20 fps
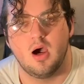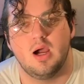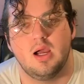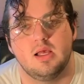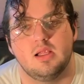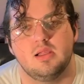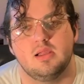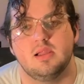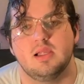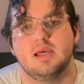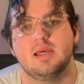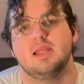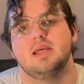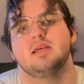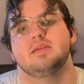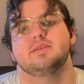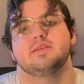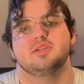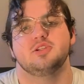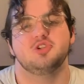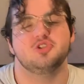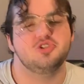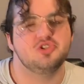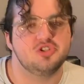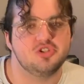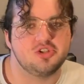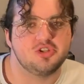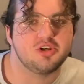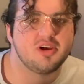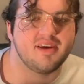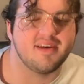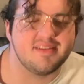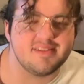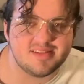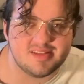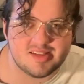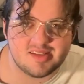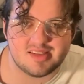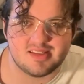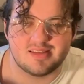All right, ladies and
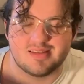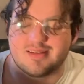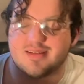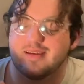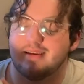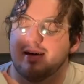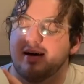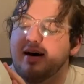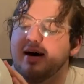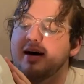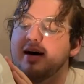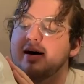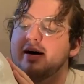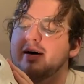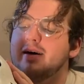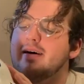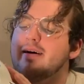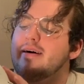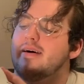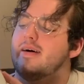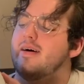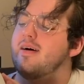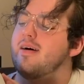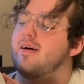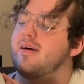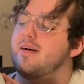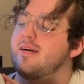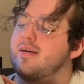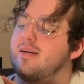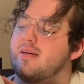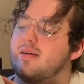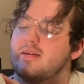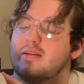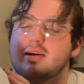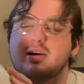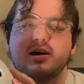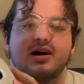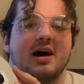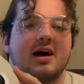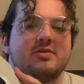gents,
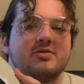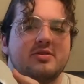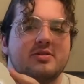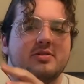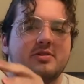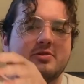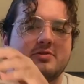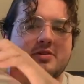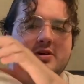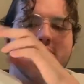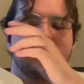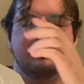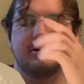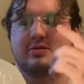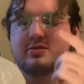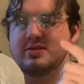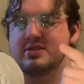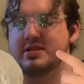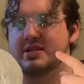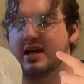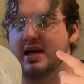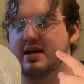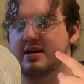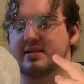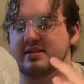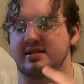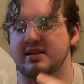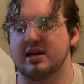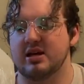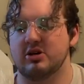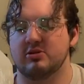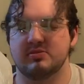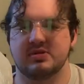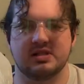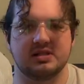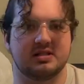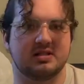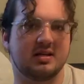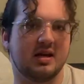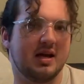there you have it. Your very own Sans
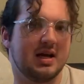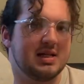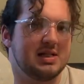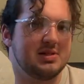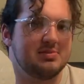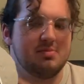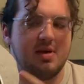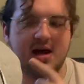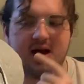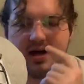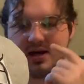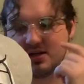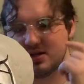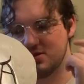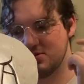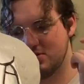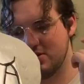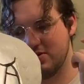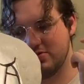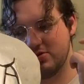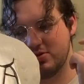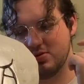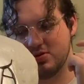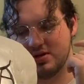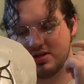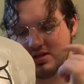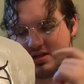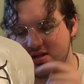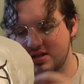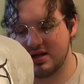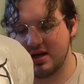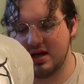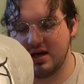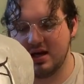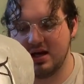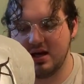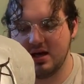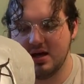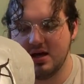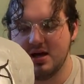helmet, Sans mask, whatever you want to
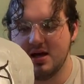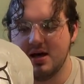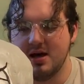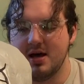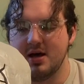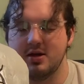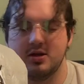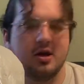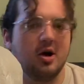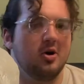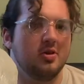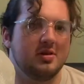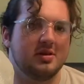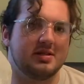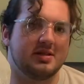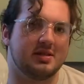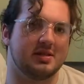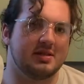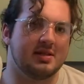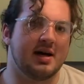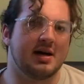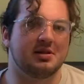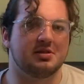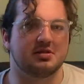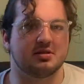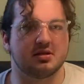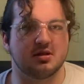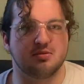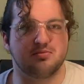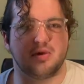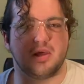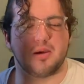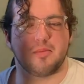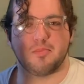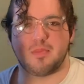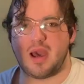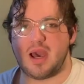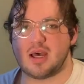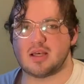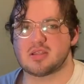say. No, this is not just going to be a
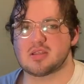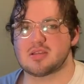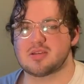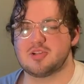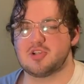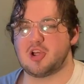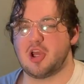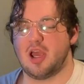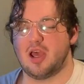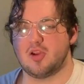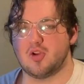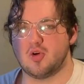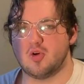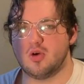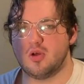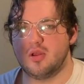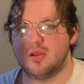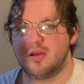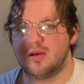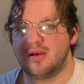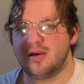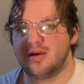mask channel.